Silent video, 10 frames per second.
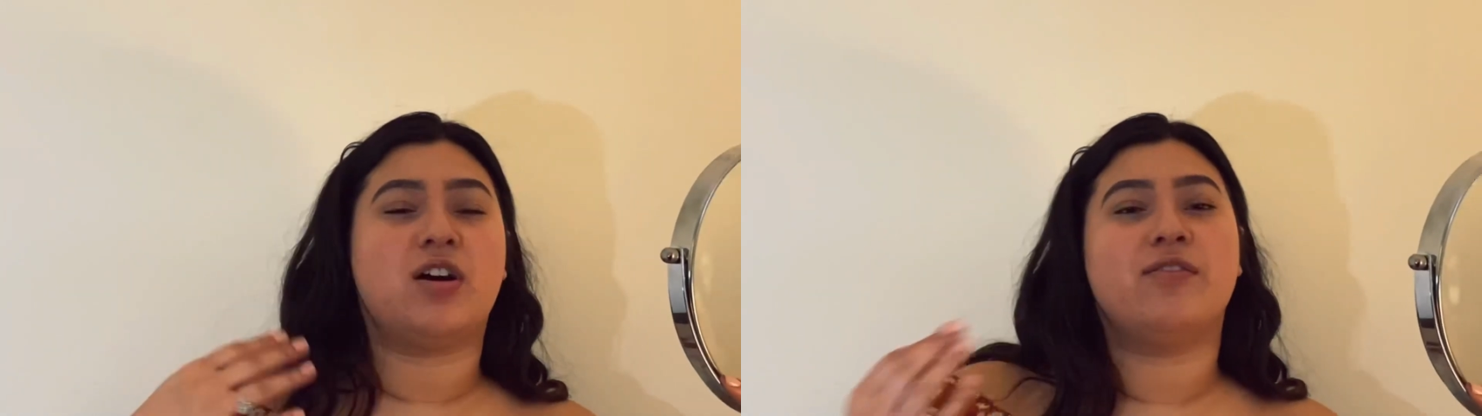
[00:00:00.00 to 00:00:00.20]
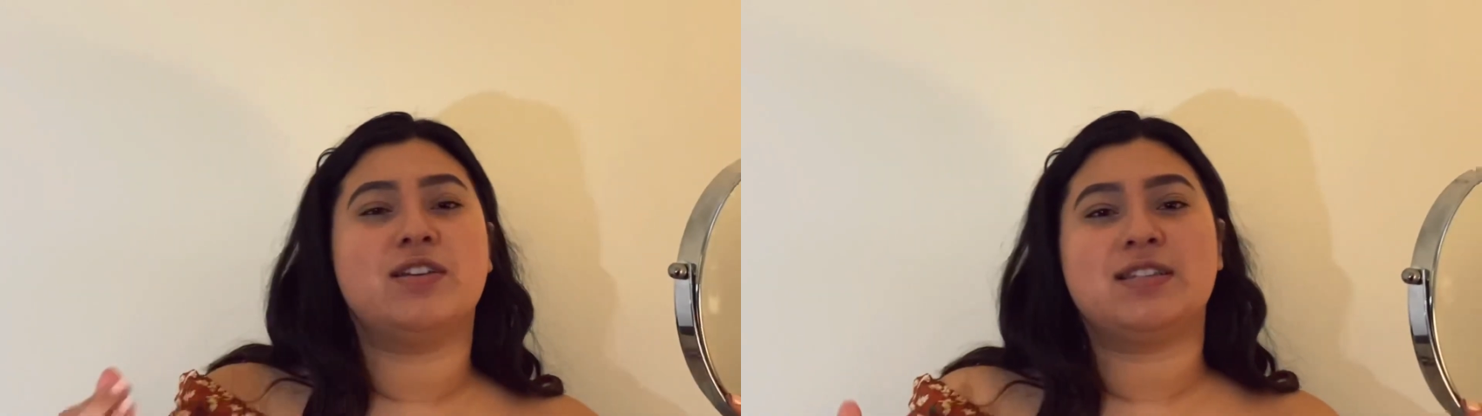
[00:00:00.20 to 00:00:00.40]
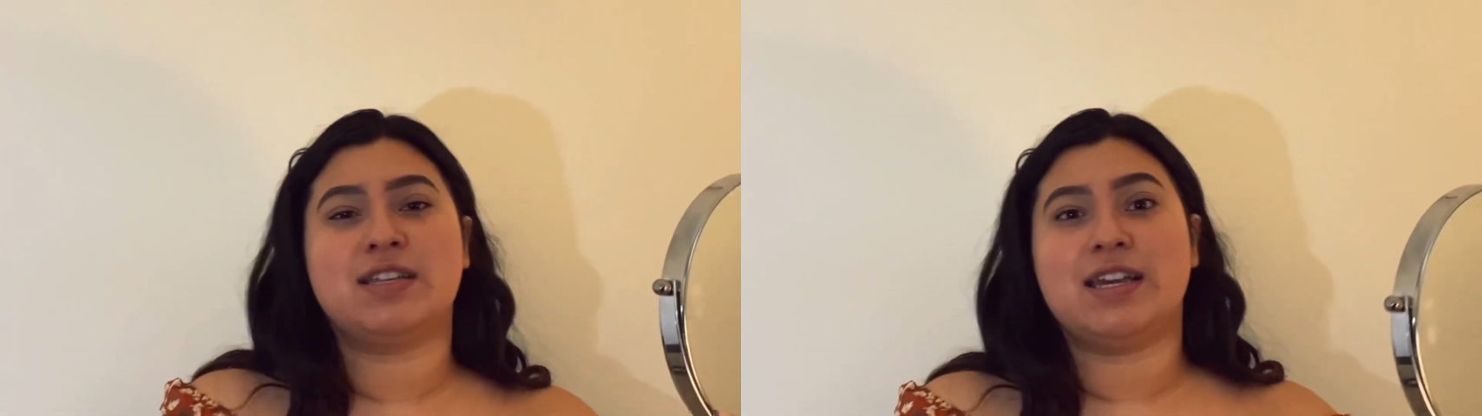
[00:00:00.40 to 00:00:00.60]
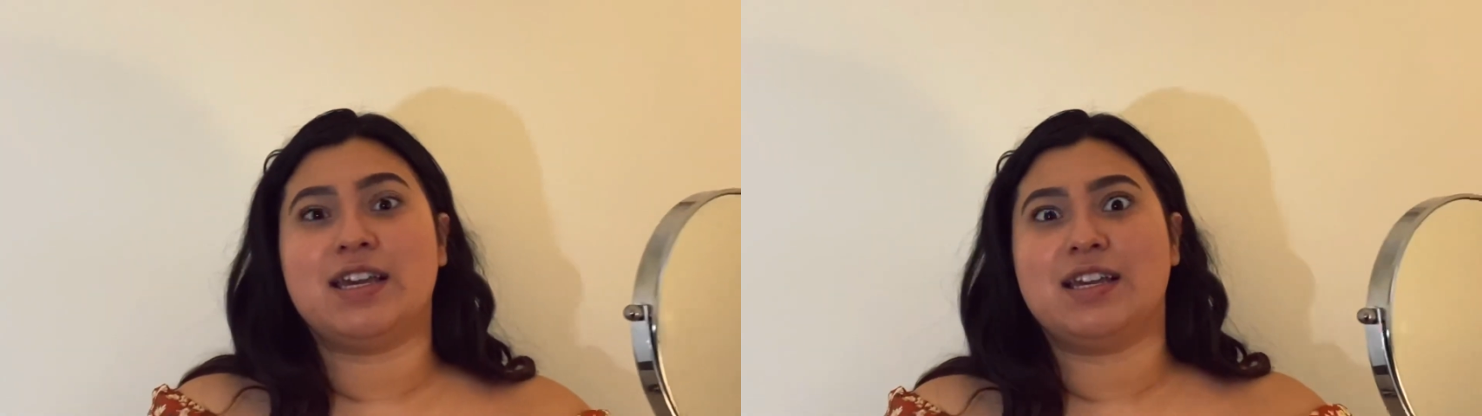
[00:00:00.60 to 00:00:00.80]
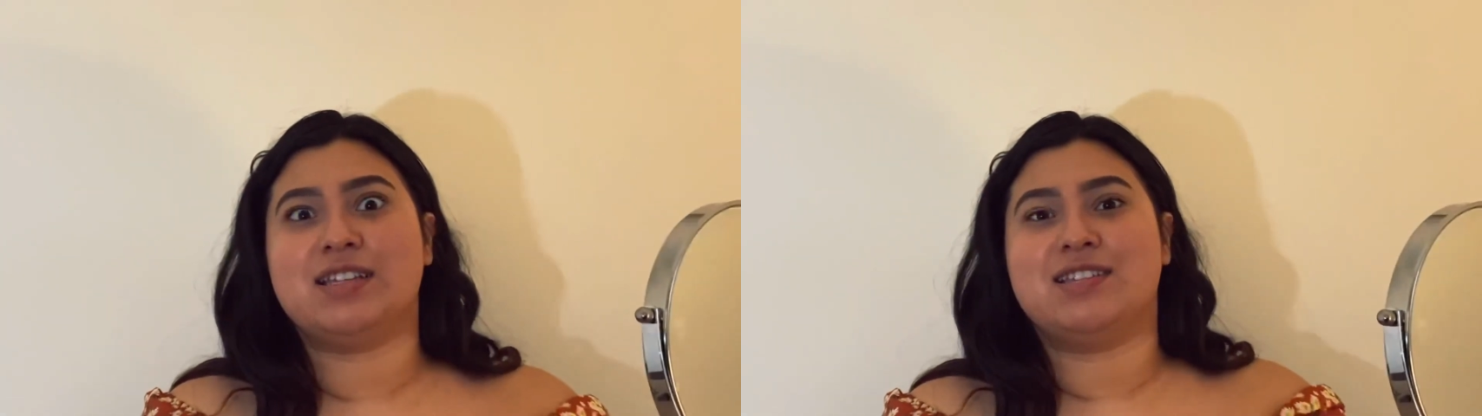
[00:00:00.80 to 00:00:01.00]
obviously
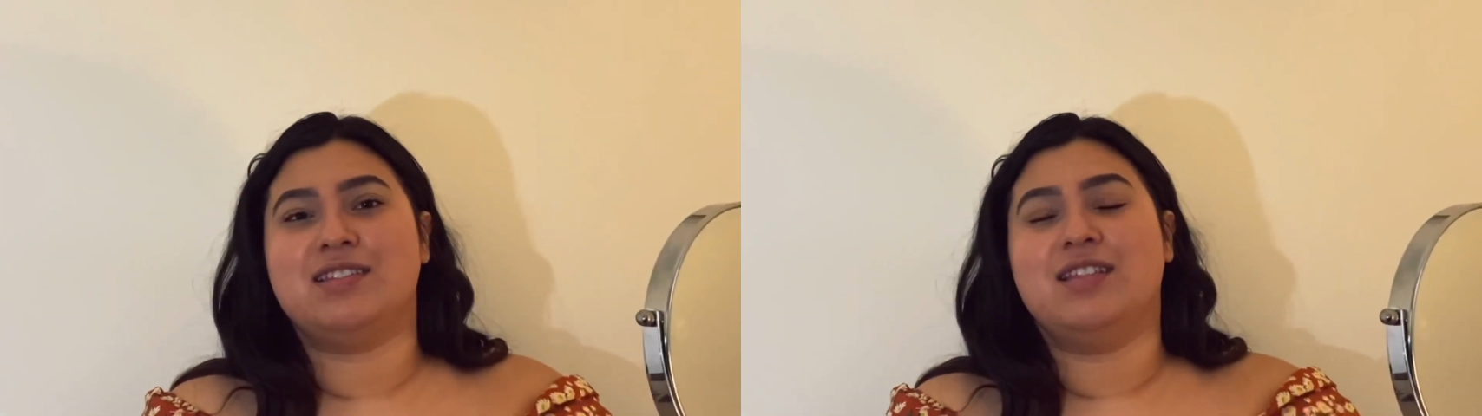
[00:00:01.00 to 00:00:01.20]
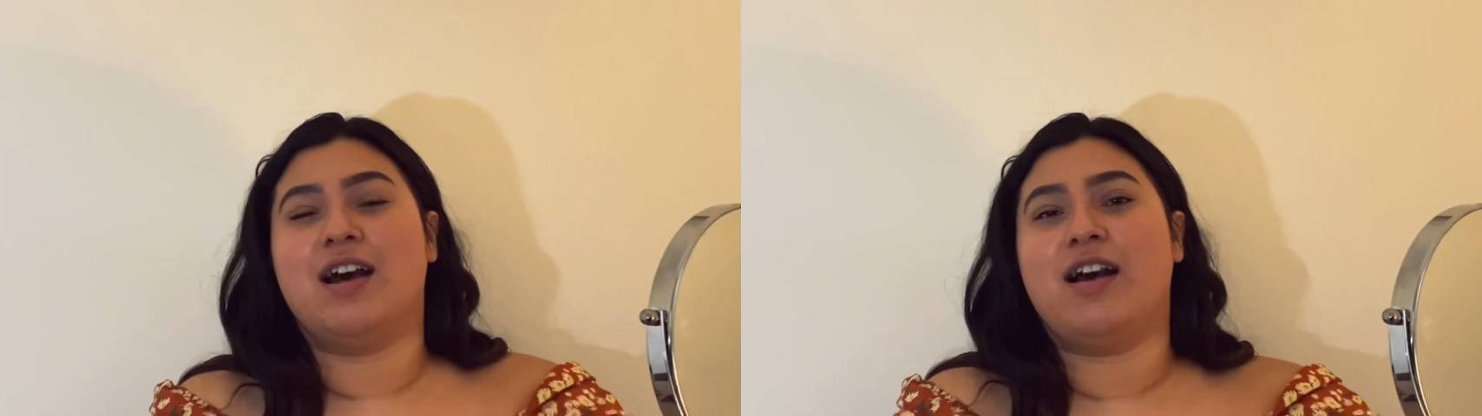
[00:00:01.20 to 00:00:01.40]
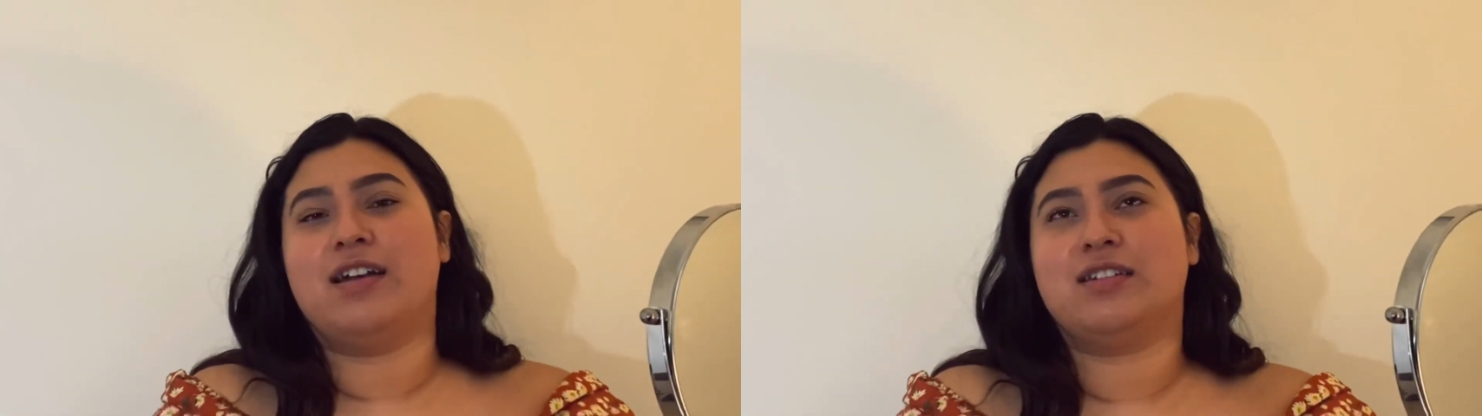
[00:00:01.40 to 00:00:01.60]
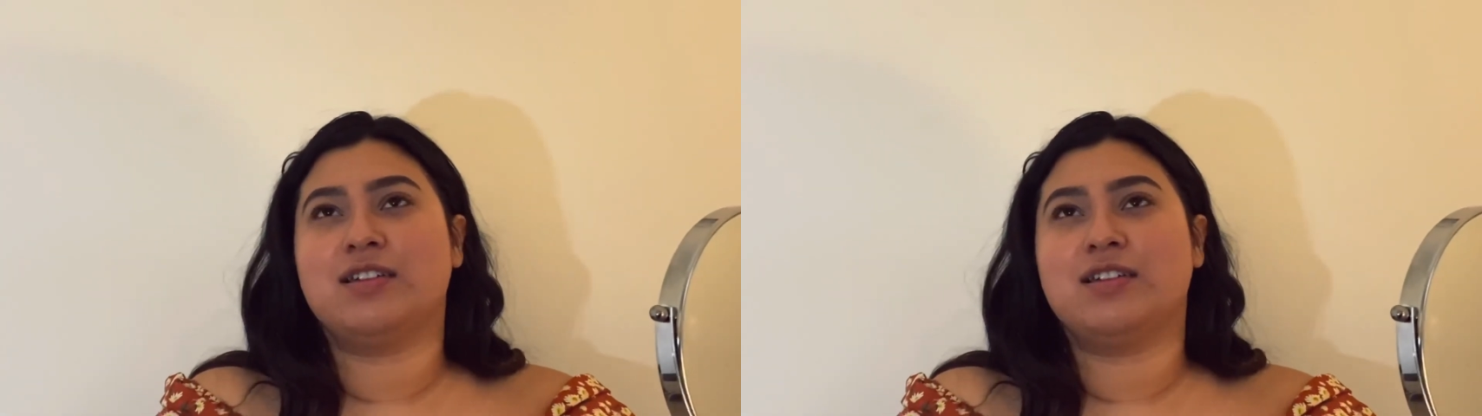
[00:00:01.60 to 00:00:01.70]
it is not